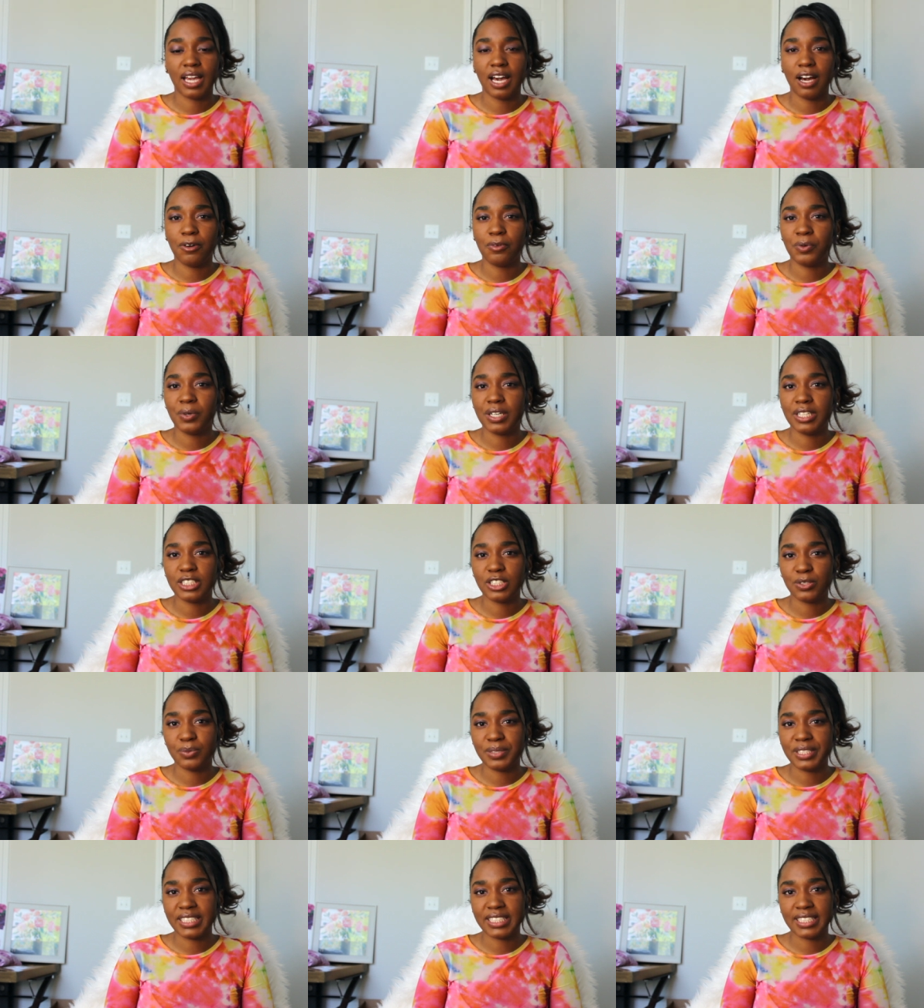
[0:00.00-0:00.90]
I want
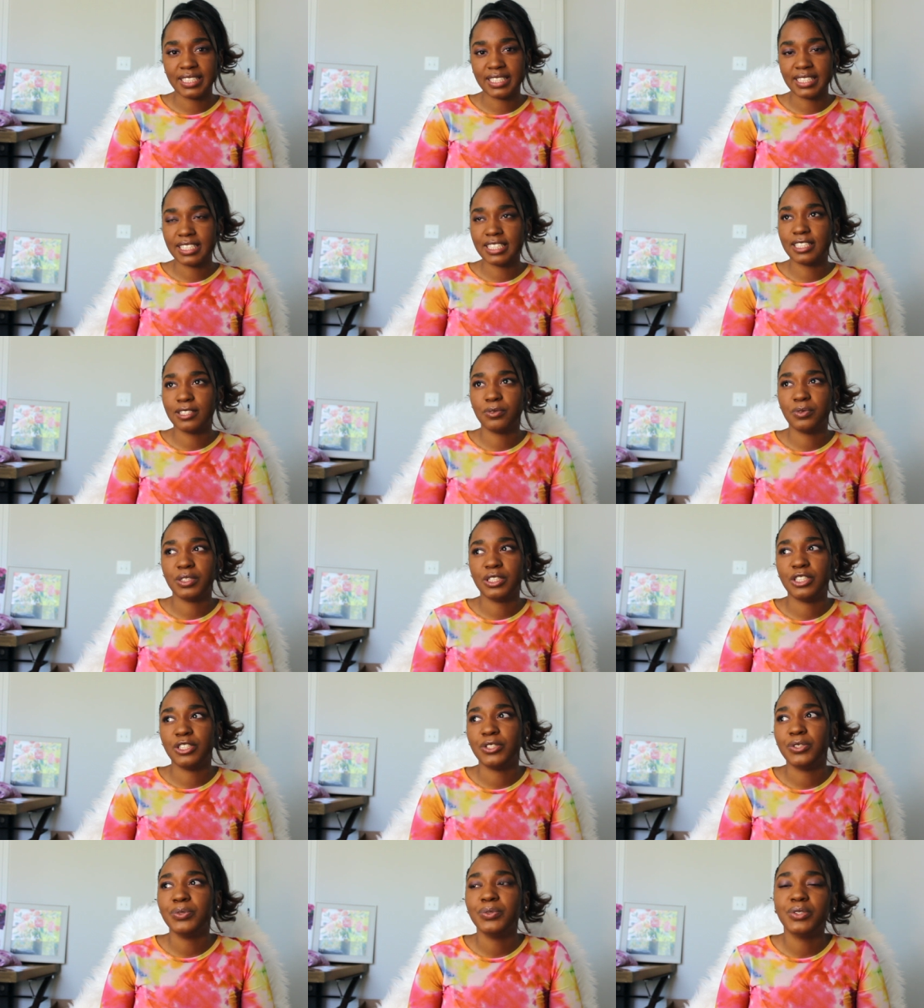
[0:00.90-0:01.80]
to be consistent with
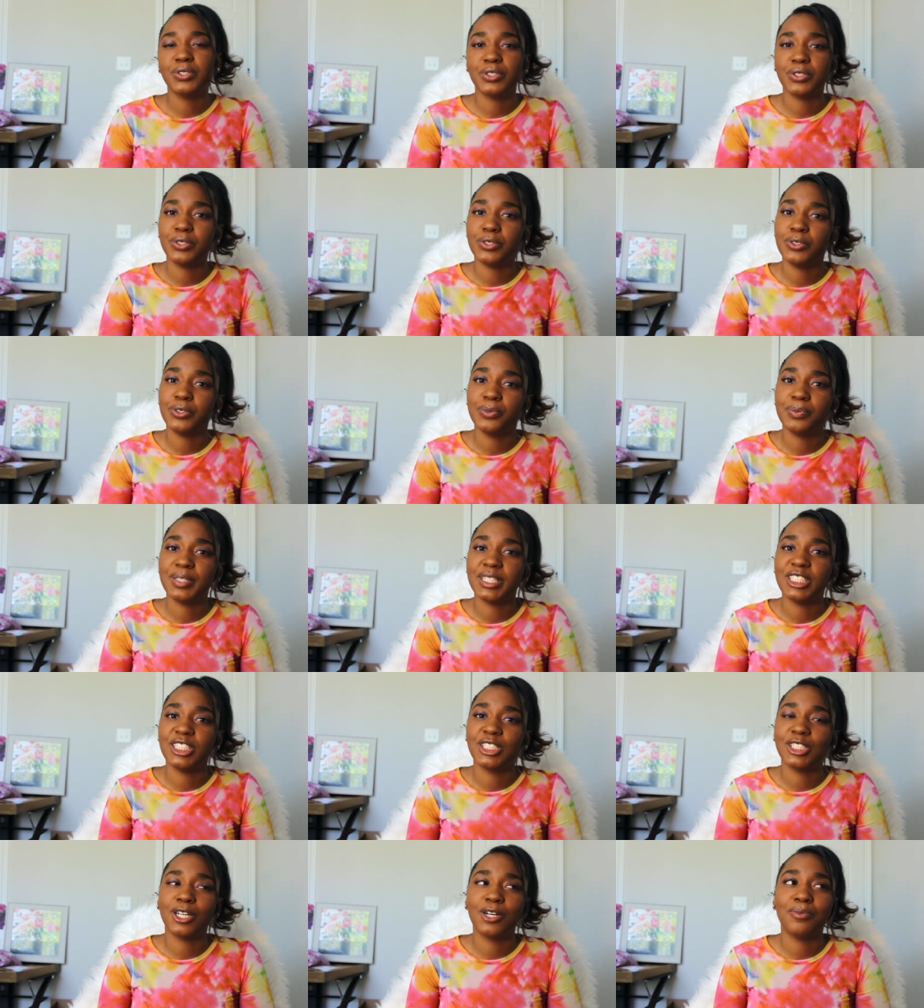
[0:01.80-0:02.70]
YouTube
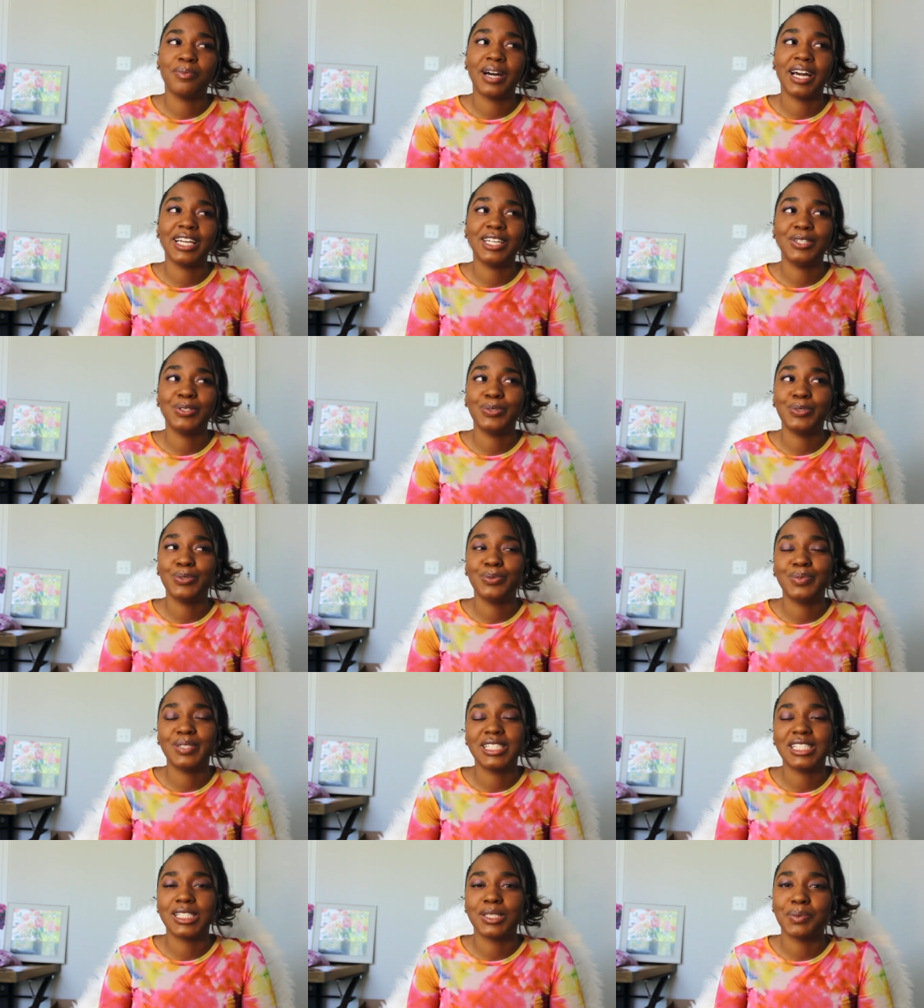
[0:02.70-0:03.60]
and show my
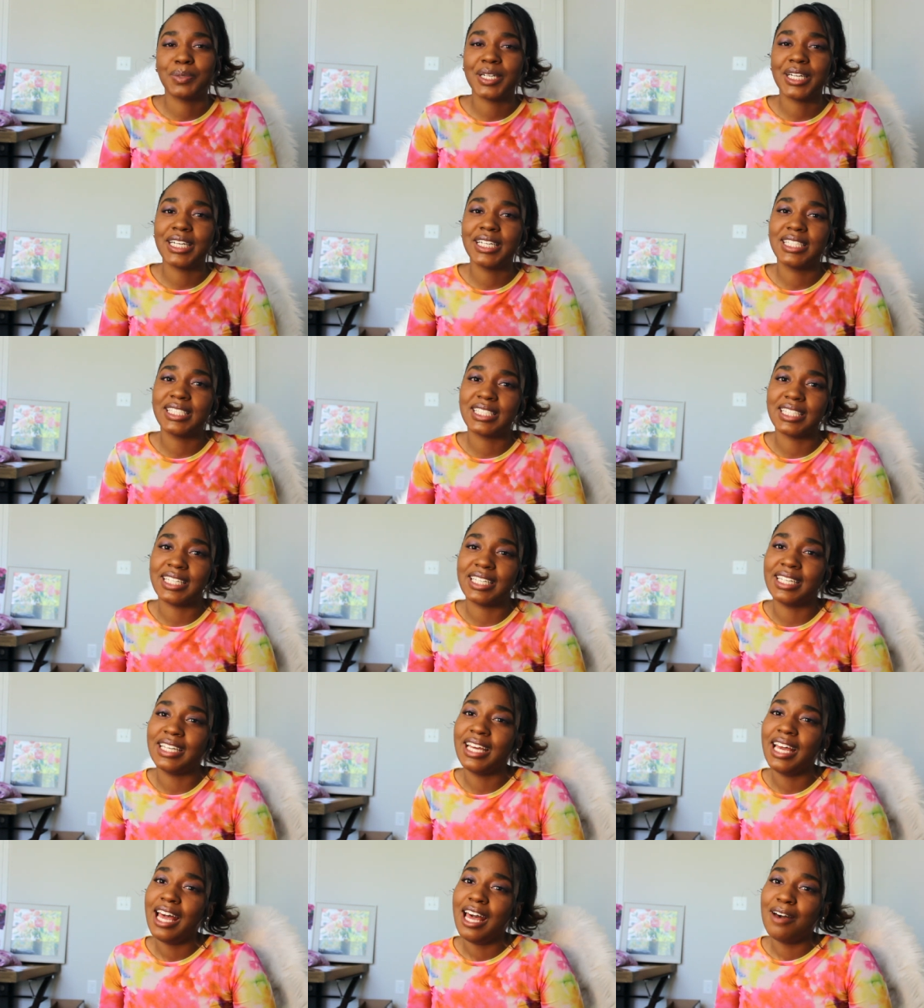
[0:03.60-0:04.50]
YouTube experience
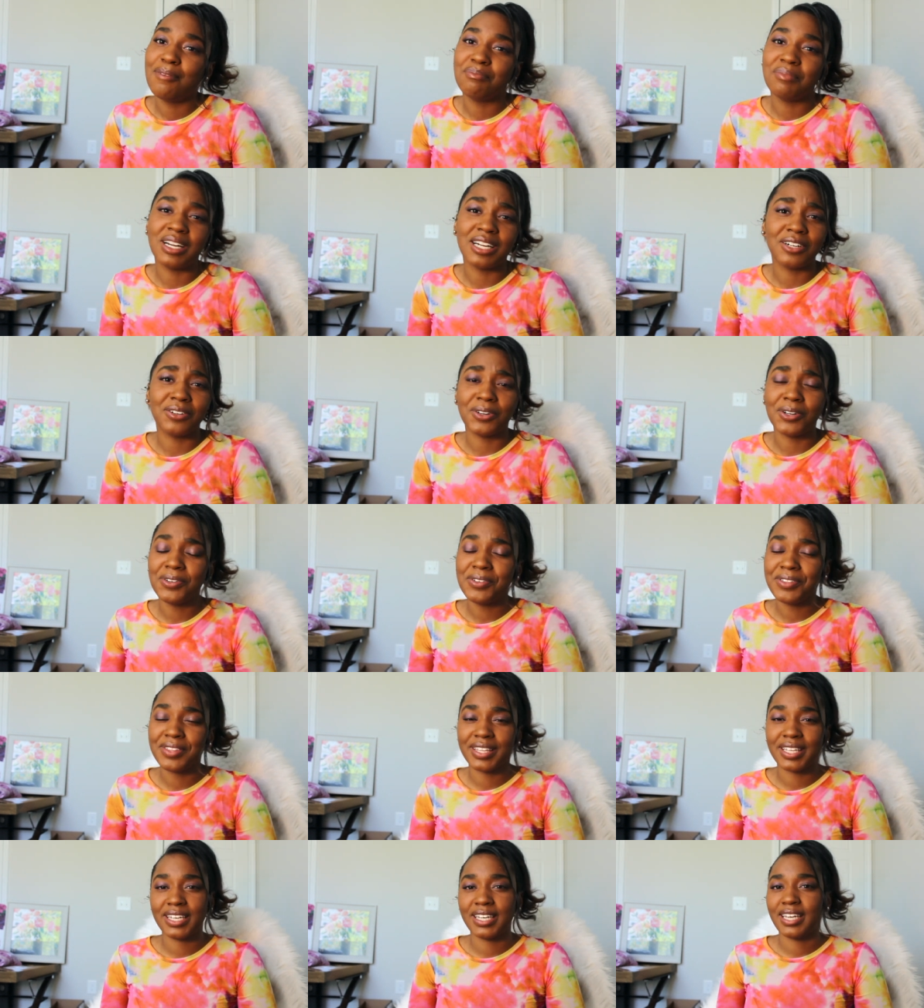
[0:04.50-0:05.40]
and my
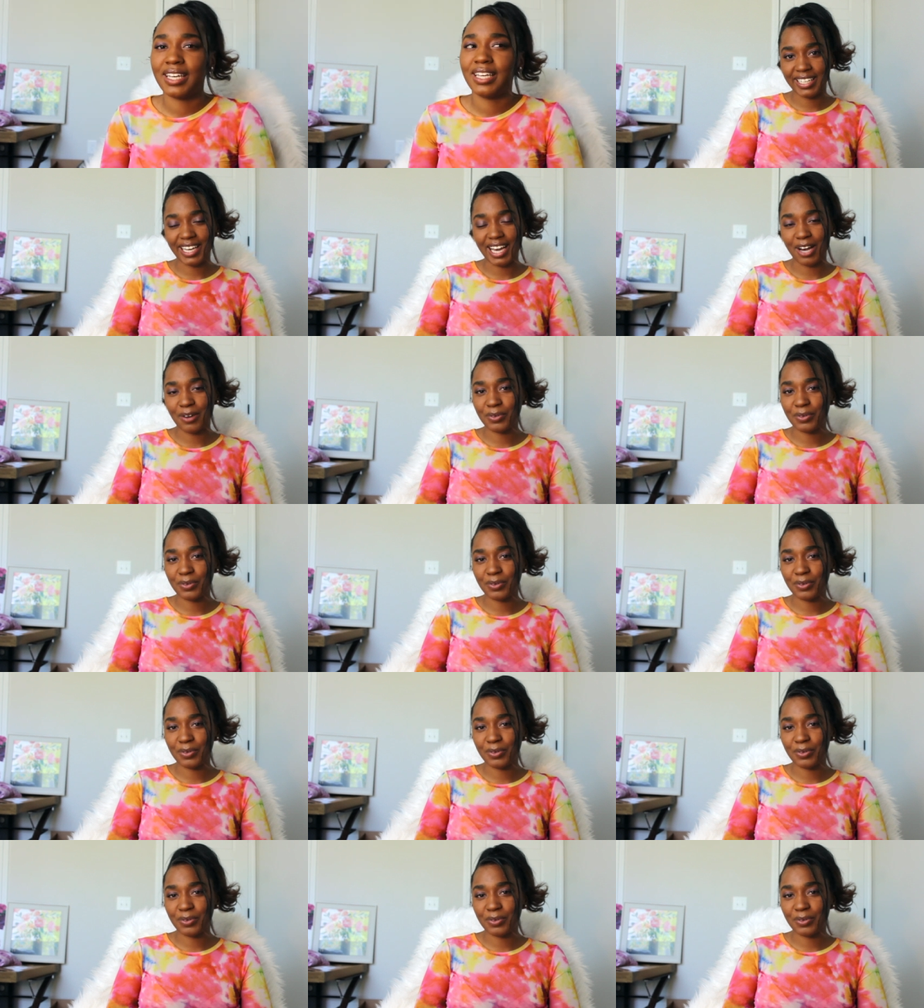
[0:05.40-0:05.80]
growth in it.